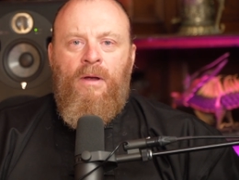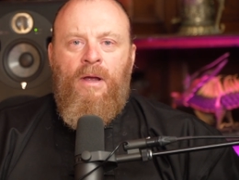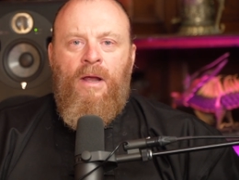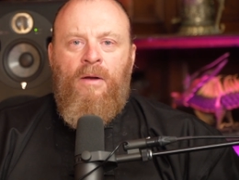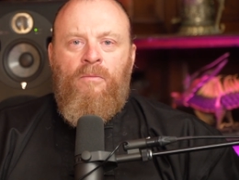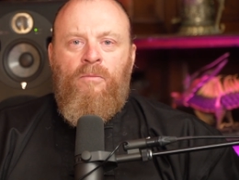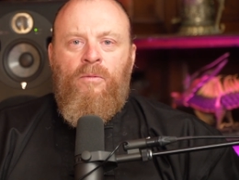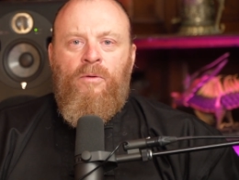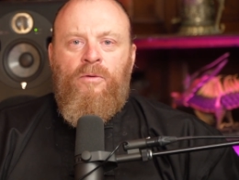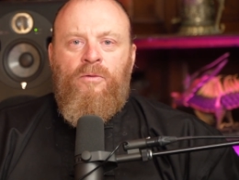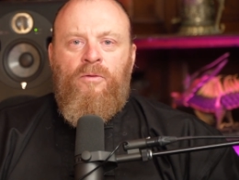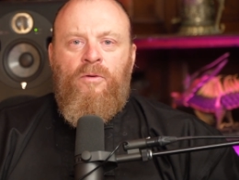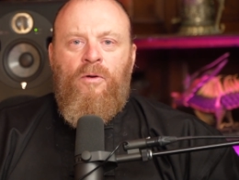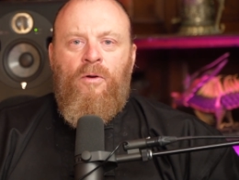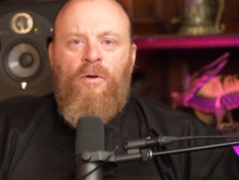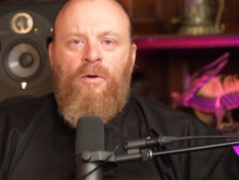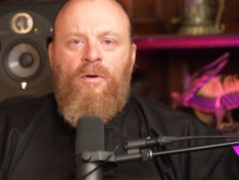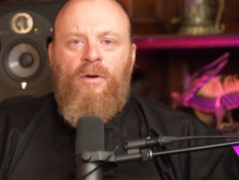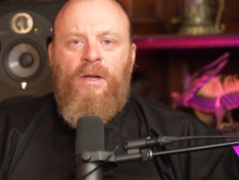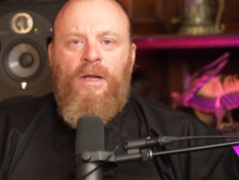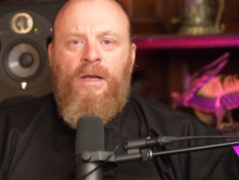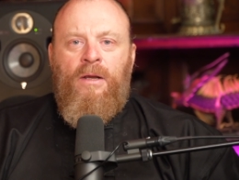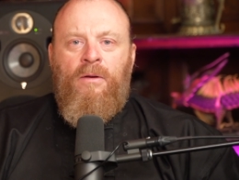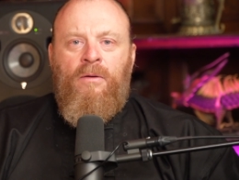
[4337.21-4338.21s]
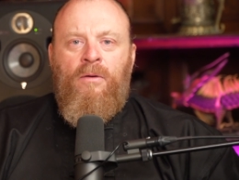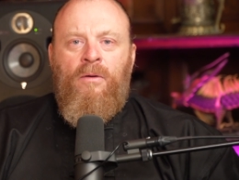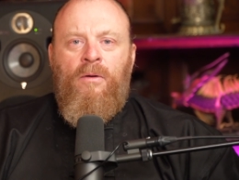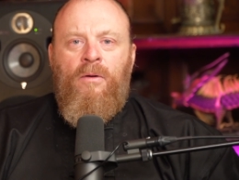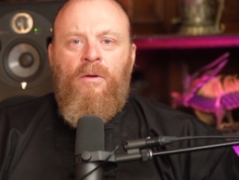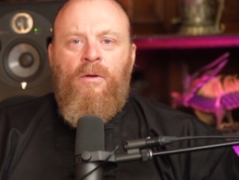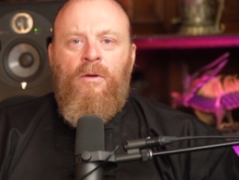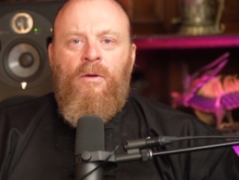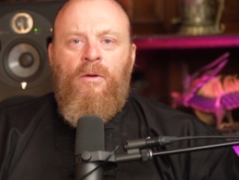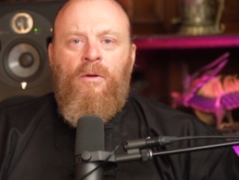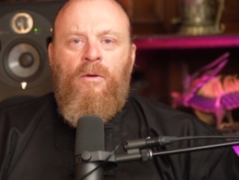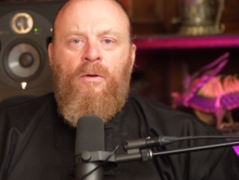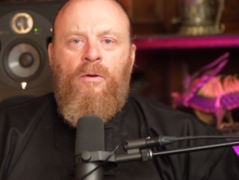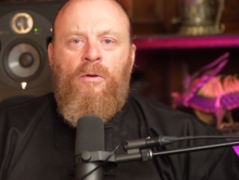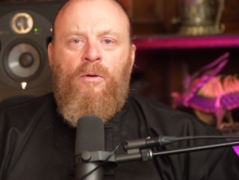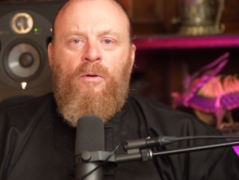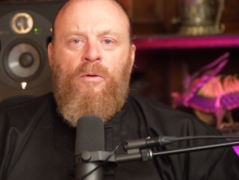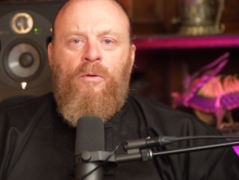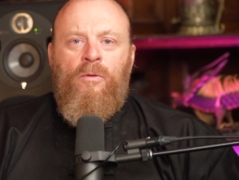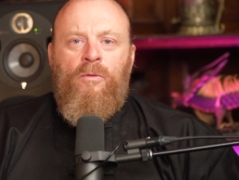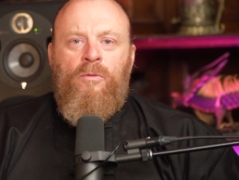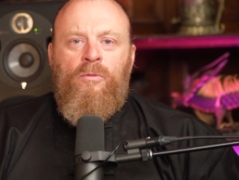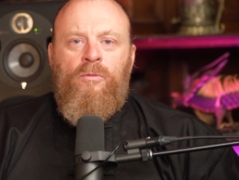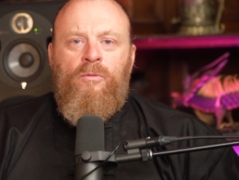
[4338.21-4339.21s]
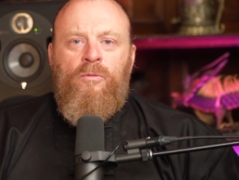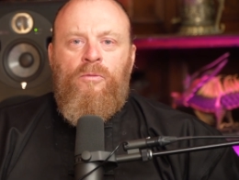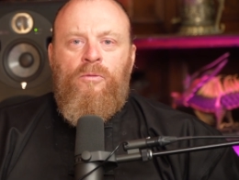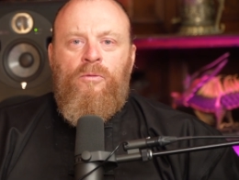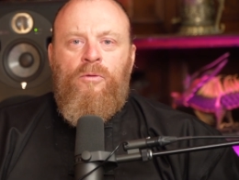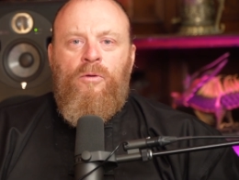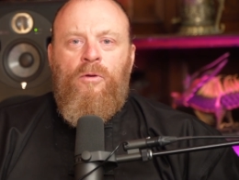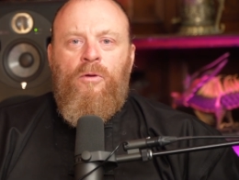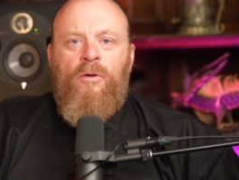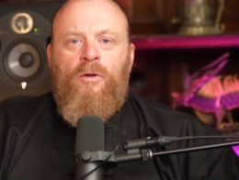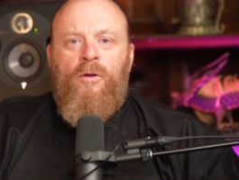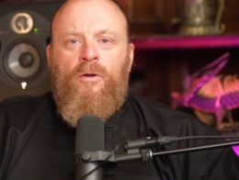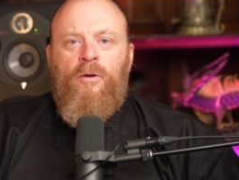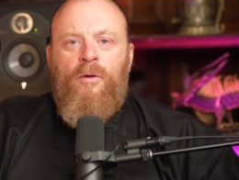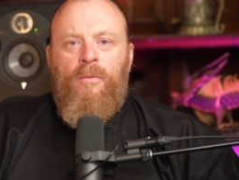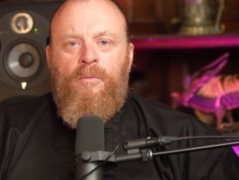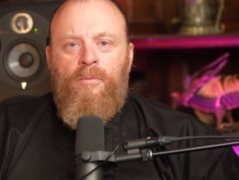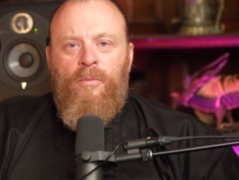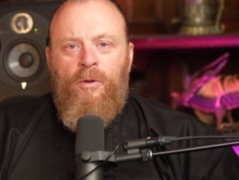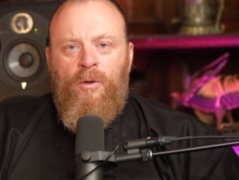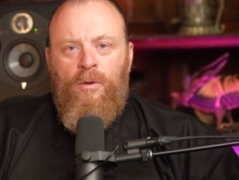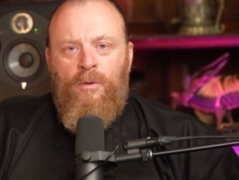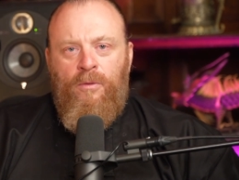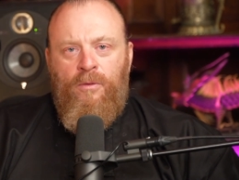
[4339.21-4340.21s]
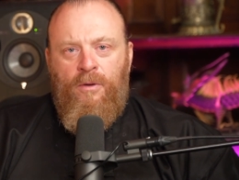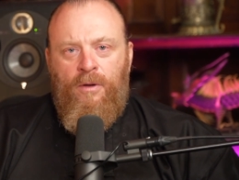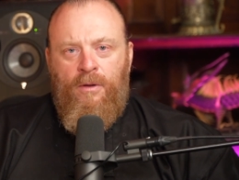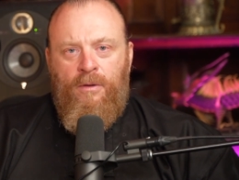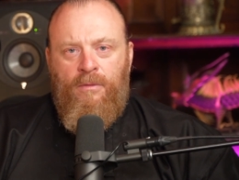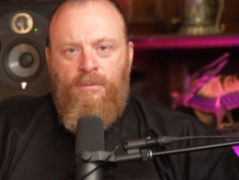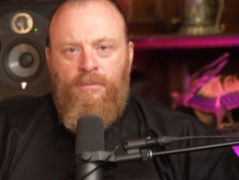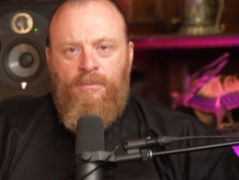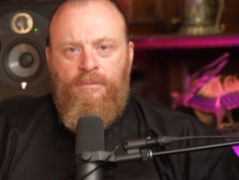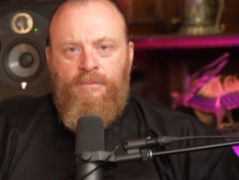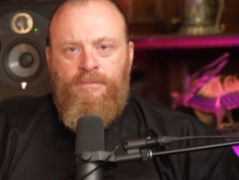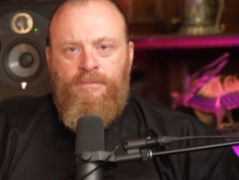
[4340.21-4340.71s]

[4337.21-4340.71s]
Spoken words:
and returning to the communion